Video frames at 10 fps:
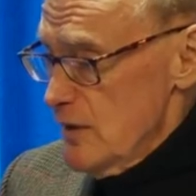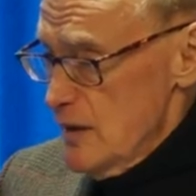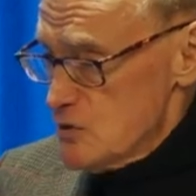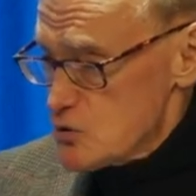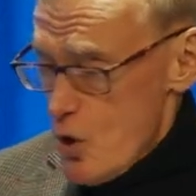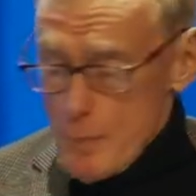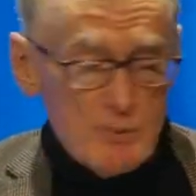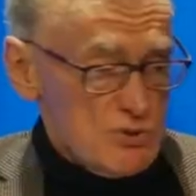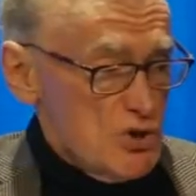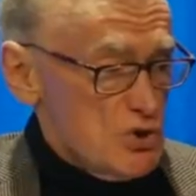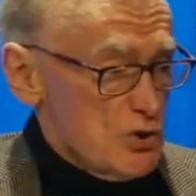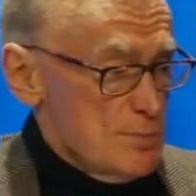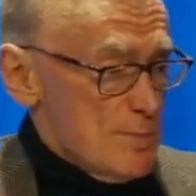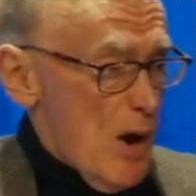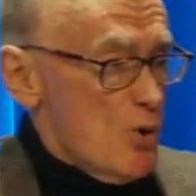there's
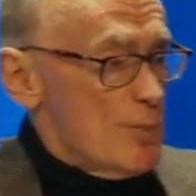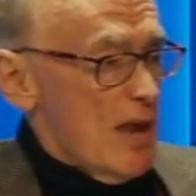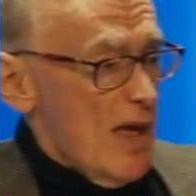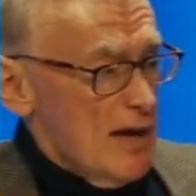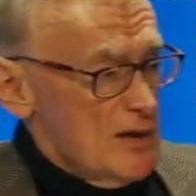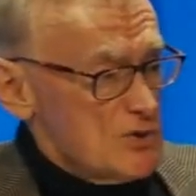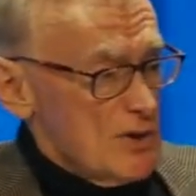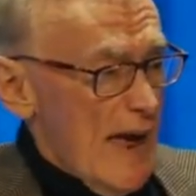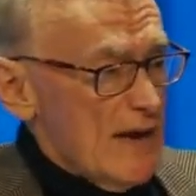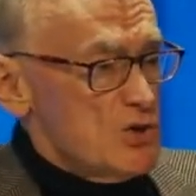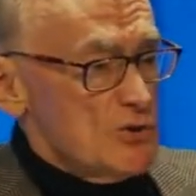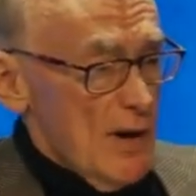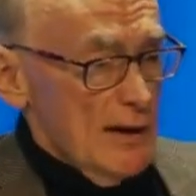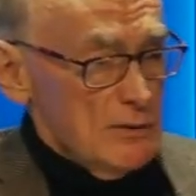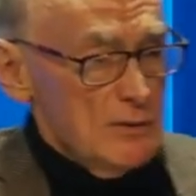opposition mobilised and
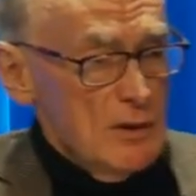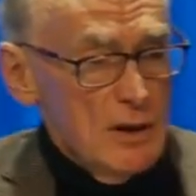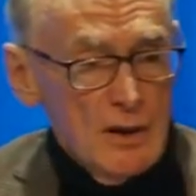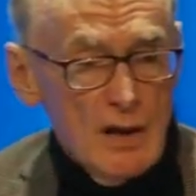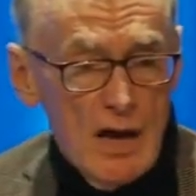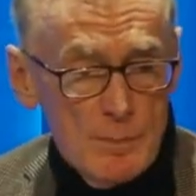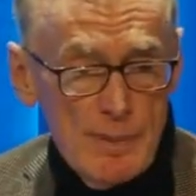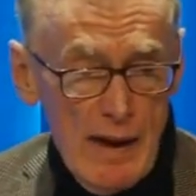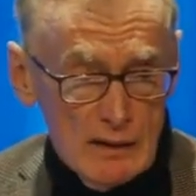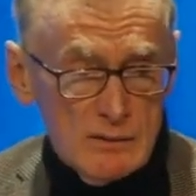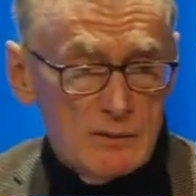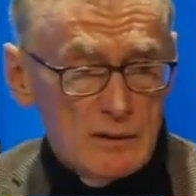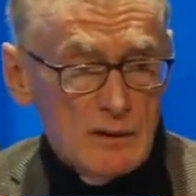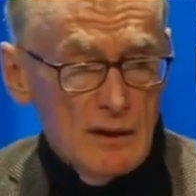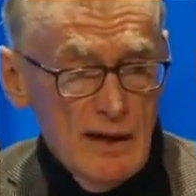agitated about
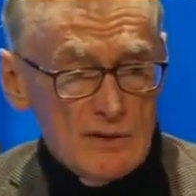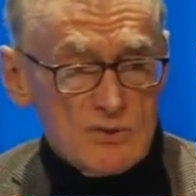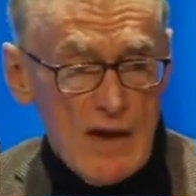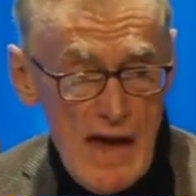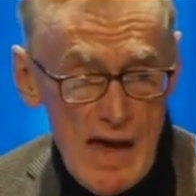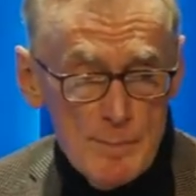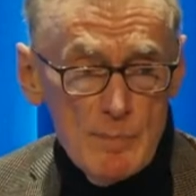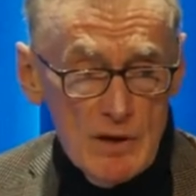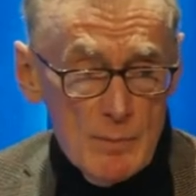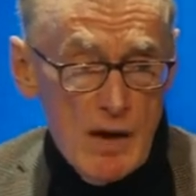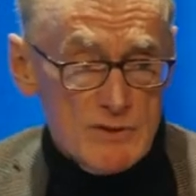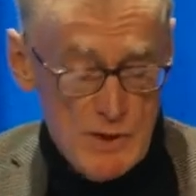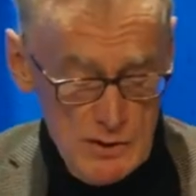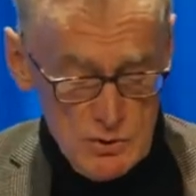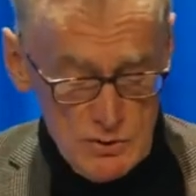its harm
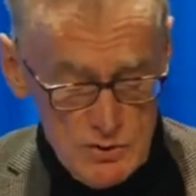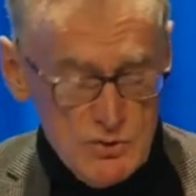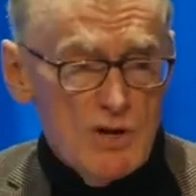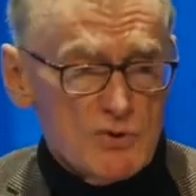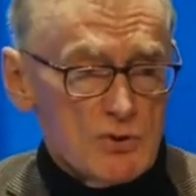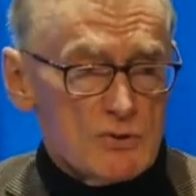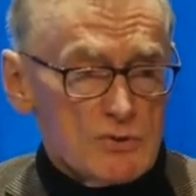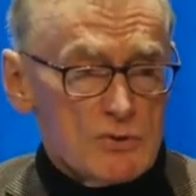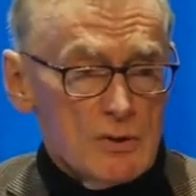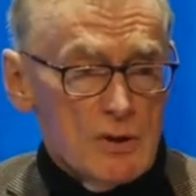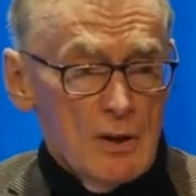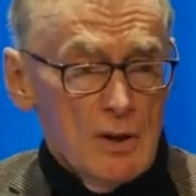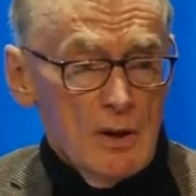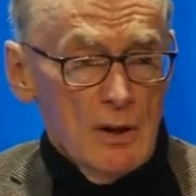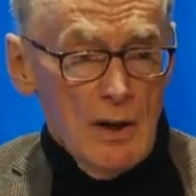minimisation suggestions.
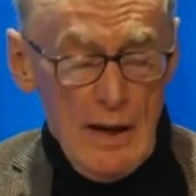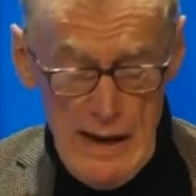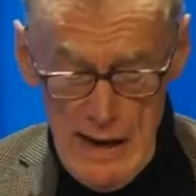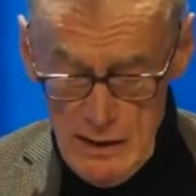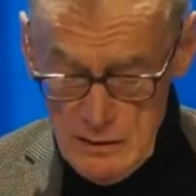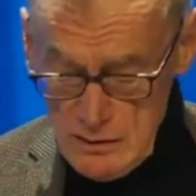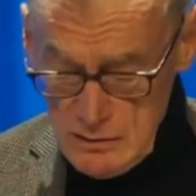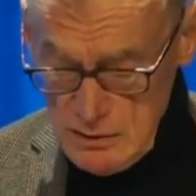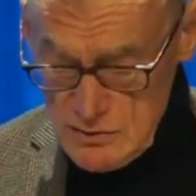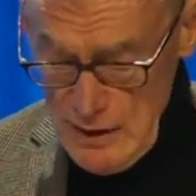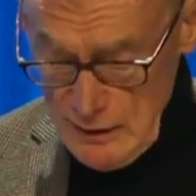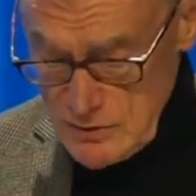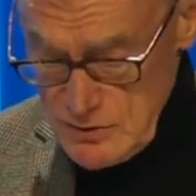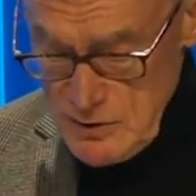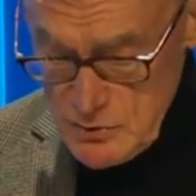And as Alex
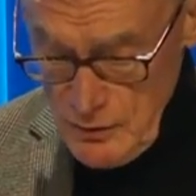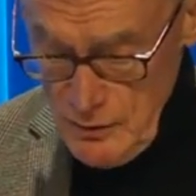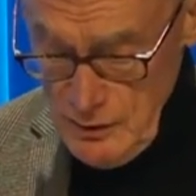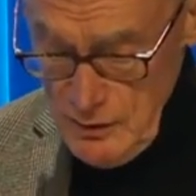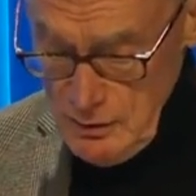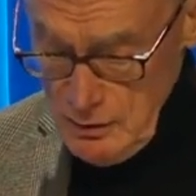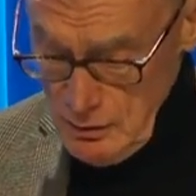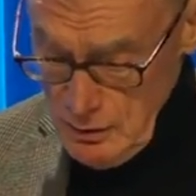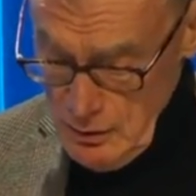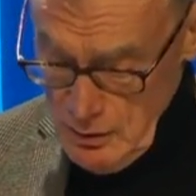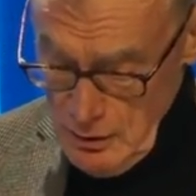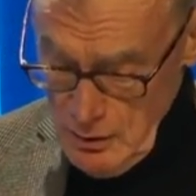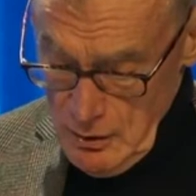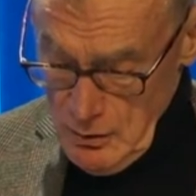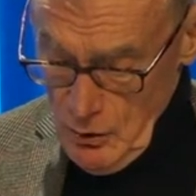says on the,
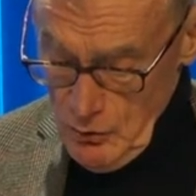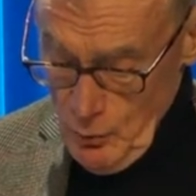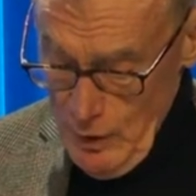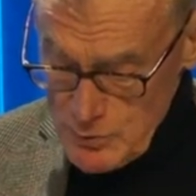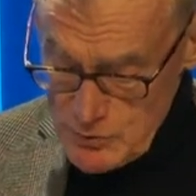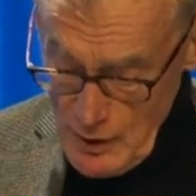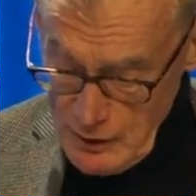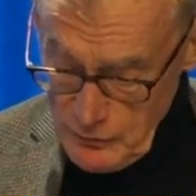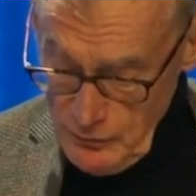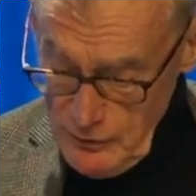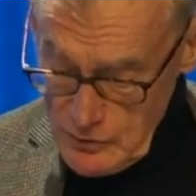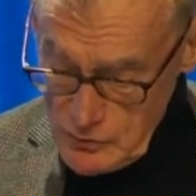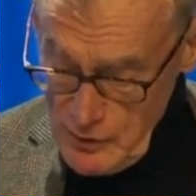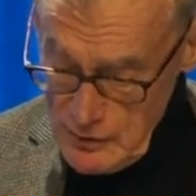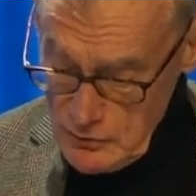on the website for the
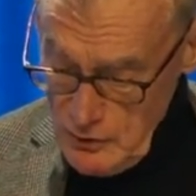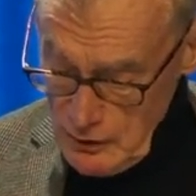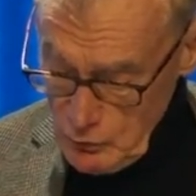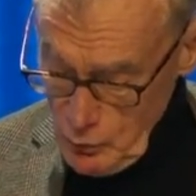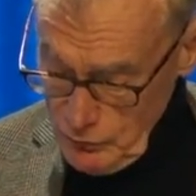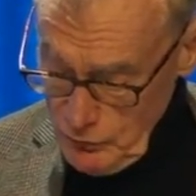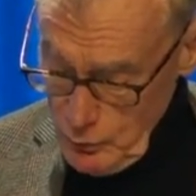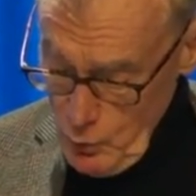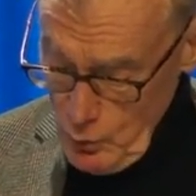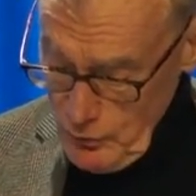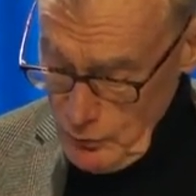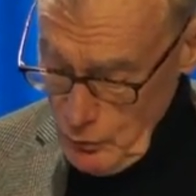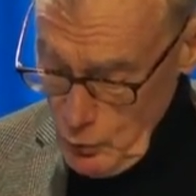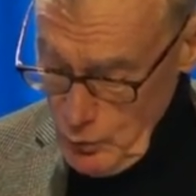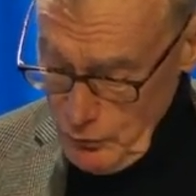Australian Drug Law, Law,
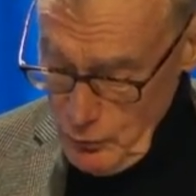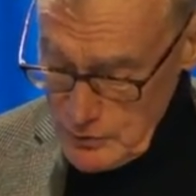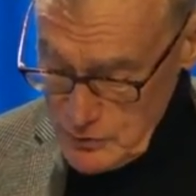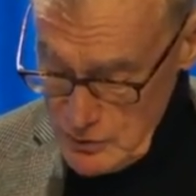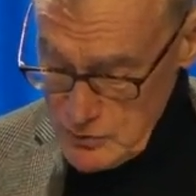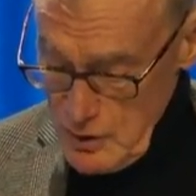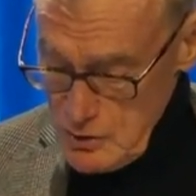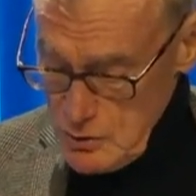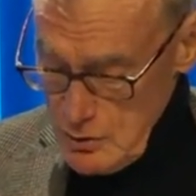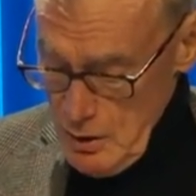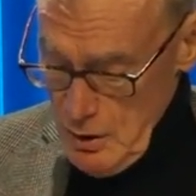Law Reform Association,